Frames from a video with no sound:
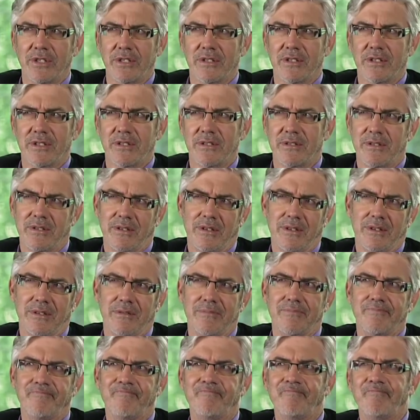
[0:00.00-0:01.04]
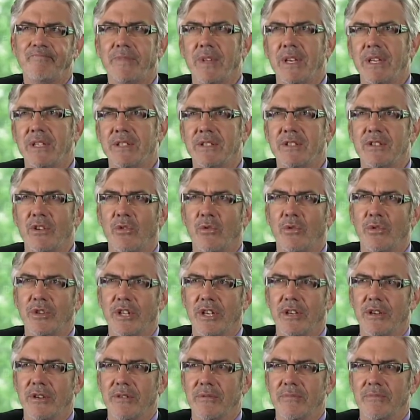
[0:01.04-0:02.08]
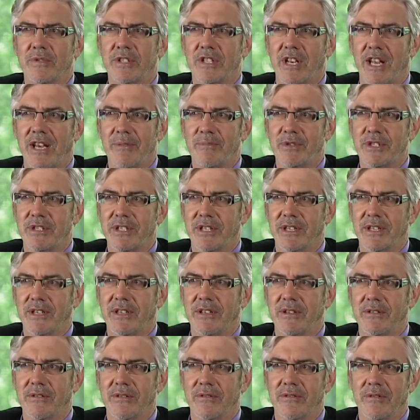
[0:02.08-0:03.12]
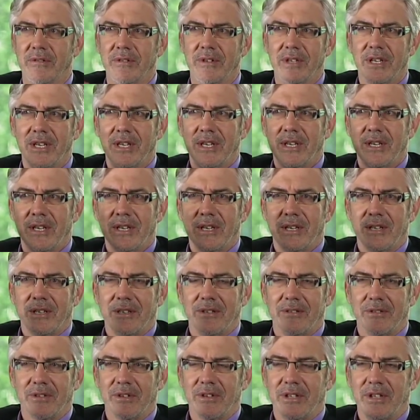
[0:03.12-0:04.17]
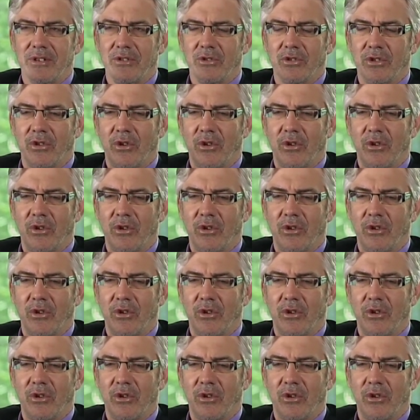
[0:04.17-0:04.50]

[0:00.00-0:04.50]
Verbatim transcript: it's it's audio slapstick. You're you're